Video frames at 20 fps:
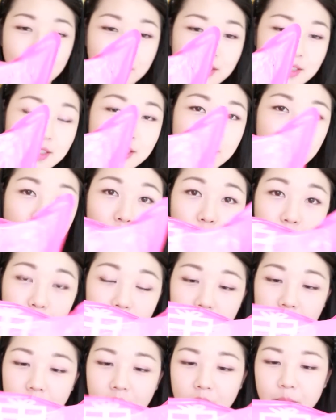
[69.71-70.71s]
Let's just
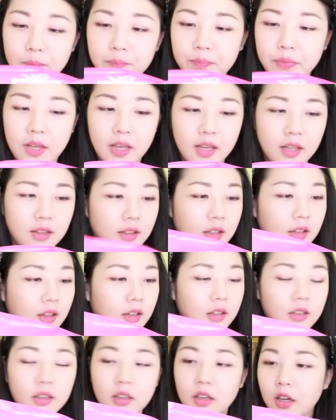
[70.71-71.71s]
open it up and,
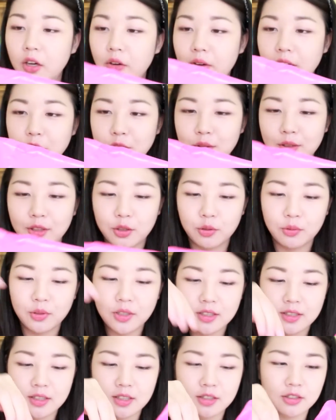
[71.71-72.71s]
oh, actually don't
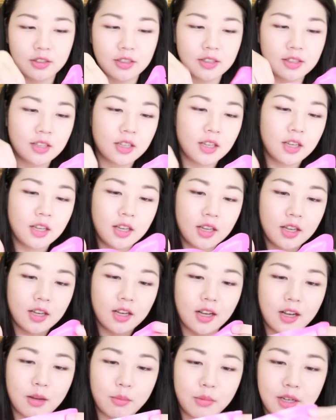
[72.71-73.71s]
need scissors.
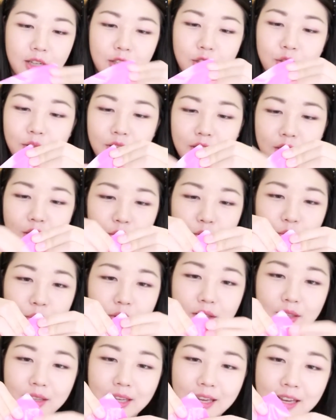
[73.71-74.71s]
And it actually comes
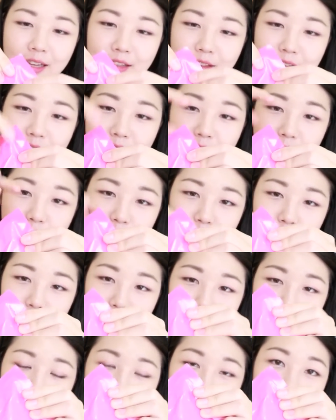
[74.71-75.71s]
with the handy
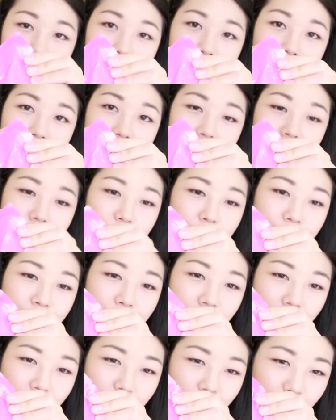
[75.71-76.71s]
little, I
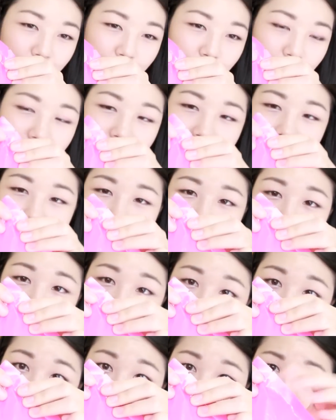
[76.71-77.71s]
don't know if you can see
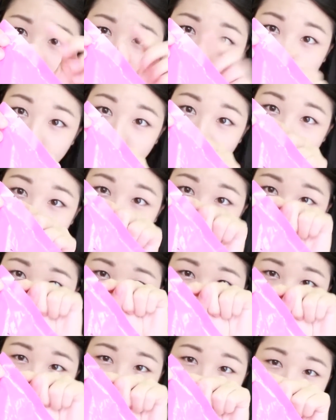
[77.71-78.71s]
it, the little
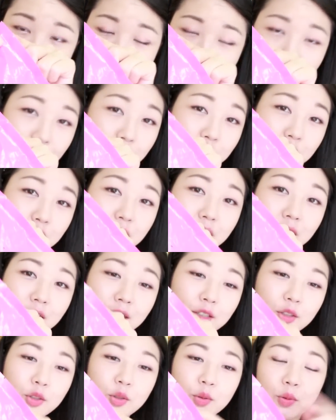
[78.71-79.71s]
indentation
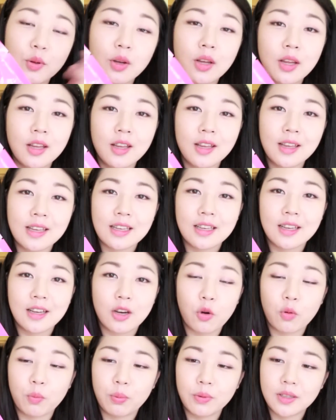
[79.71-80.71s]
here to
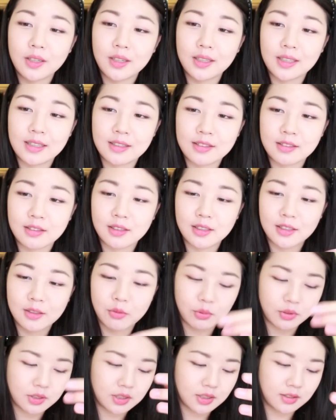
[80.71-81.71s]
open it easily
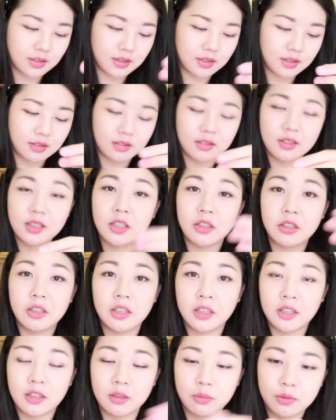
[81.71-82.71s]
with just
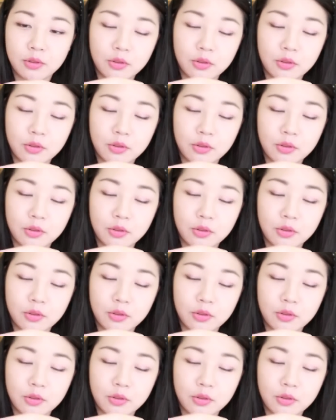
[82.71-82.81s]
tearing it up.